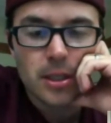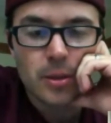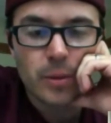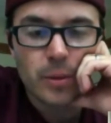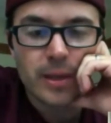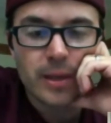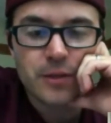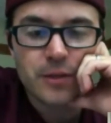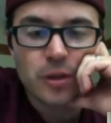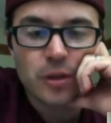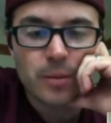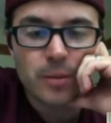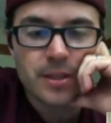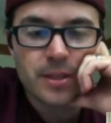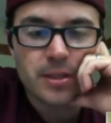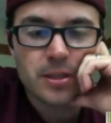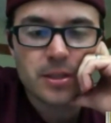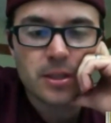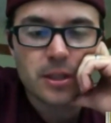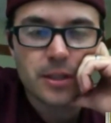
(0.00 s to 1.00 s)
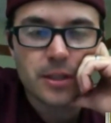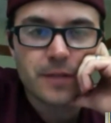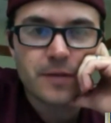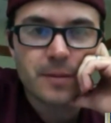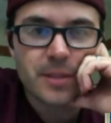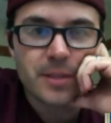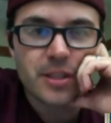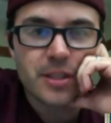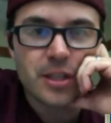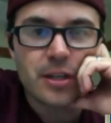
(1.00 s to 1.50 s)
have so much to learn
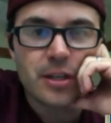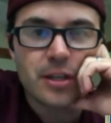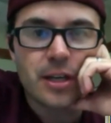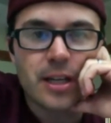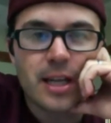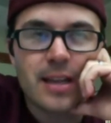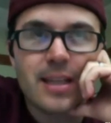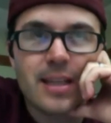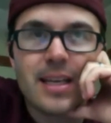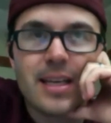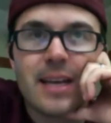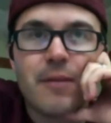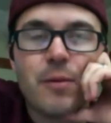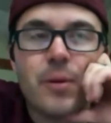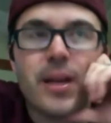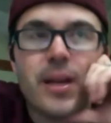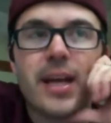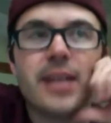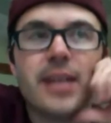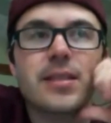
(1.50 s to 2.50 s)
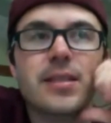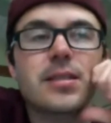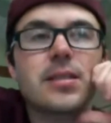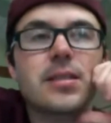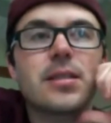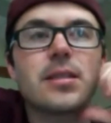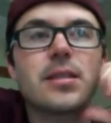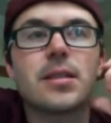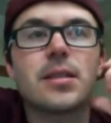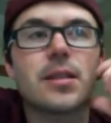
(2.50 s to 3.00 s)
from each other. I think everyone has
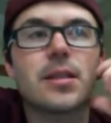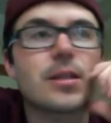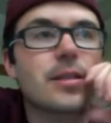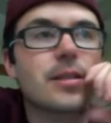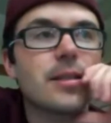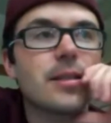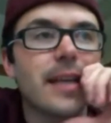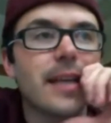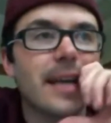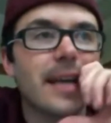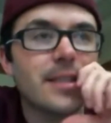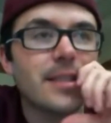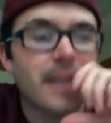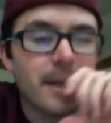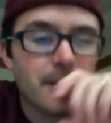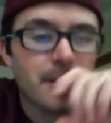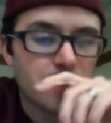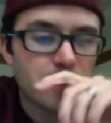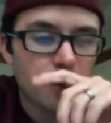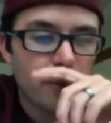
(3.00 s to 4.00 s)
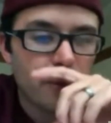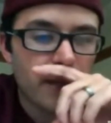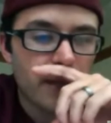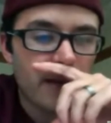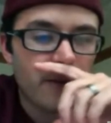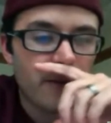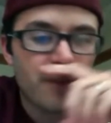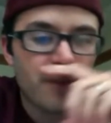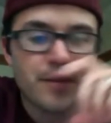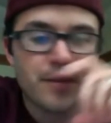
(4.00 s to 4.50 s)
the educators that we
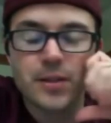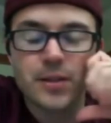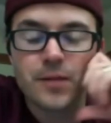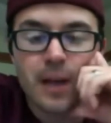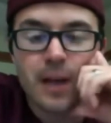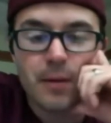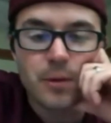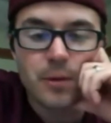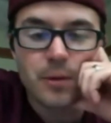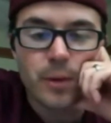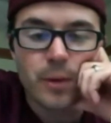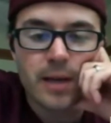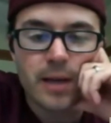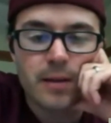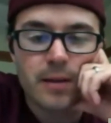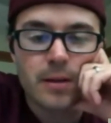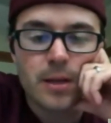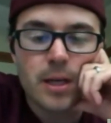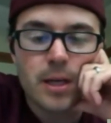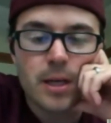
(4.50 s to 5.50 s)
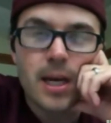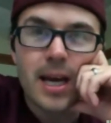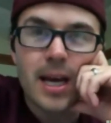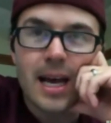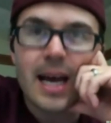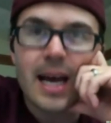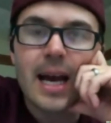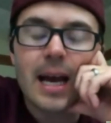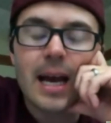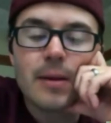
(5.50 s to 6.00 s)
have. We've just found a way,
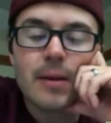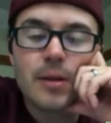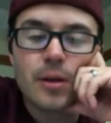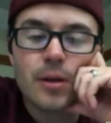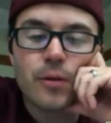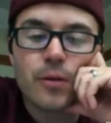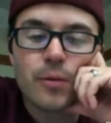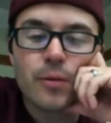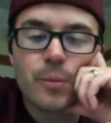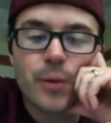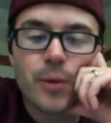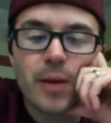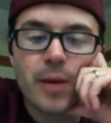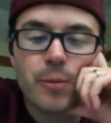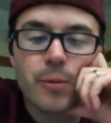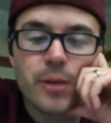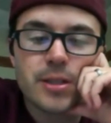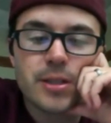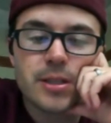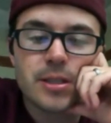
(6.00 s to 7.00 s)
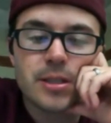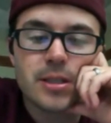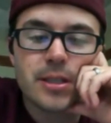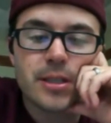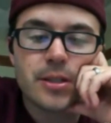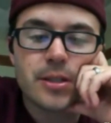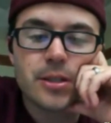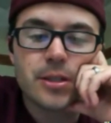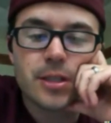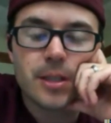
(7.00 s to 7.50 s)
through Brad Wilson's
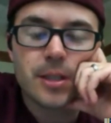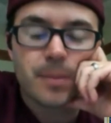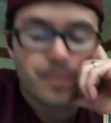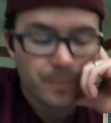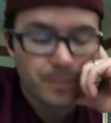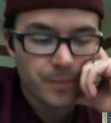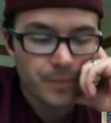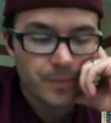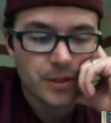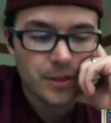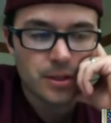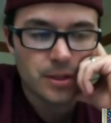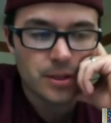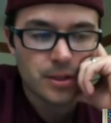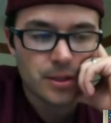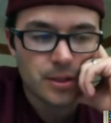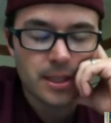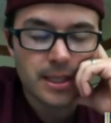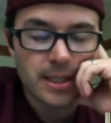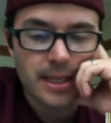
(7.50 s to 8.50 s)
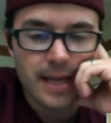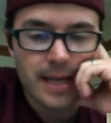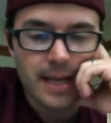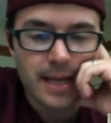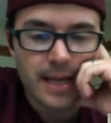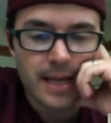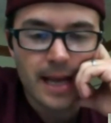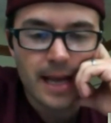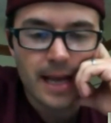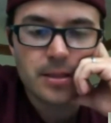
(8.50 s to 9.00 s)
leadership, to
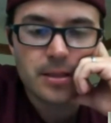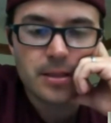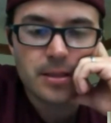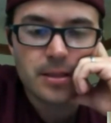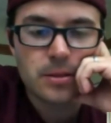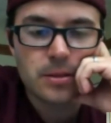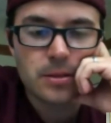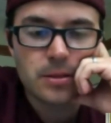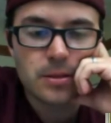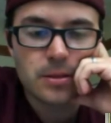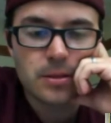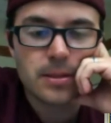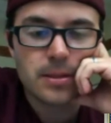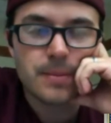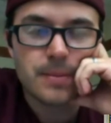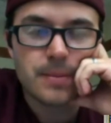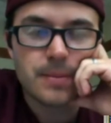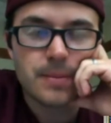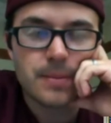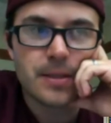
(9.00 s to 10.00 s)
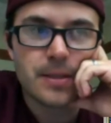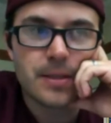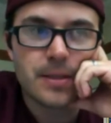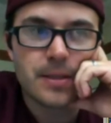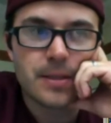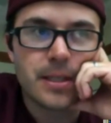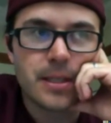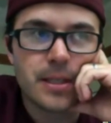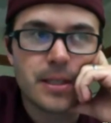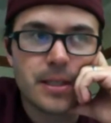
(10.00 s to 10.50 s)
connect and to
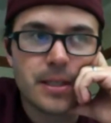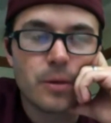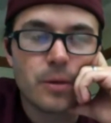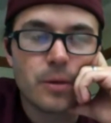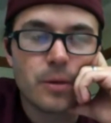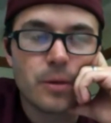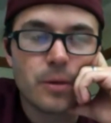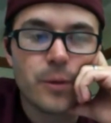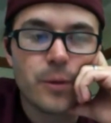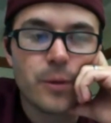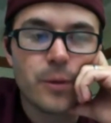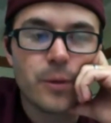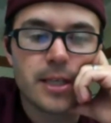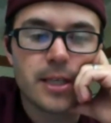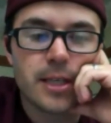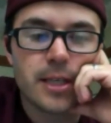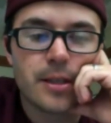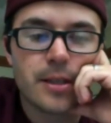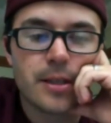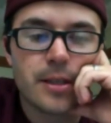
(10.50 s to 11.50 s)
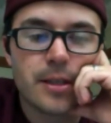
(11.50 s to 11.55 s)
be, a force together.